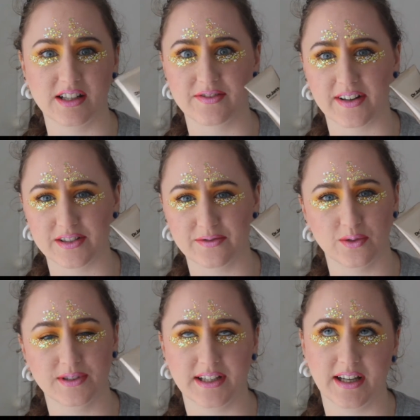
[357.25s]
is factor
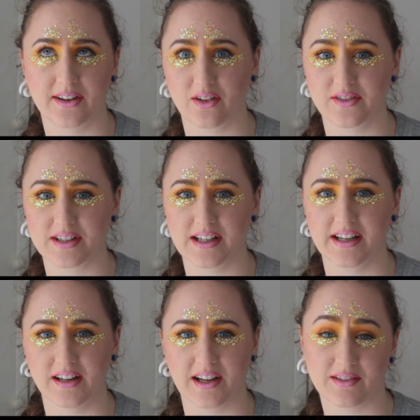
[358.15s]
40 and
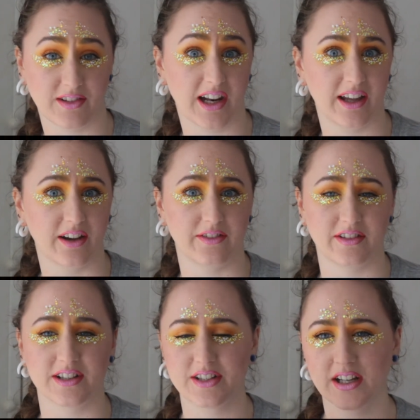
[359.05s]
obviously like light
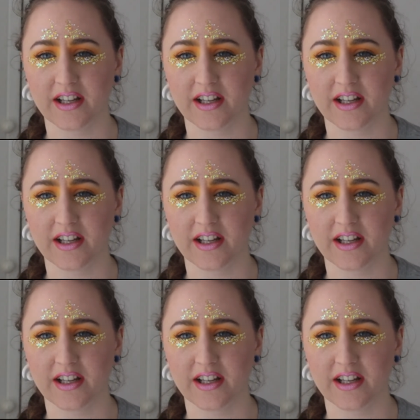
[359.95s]
coverage.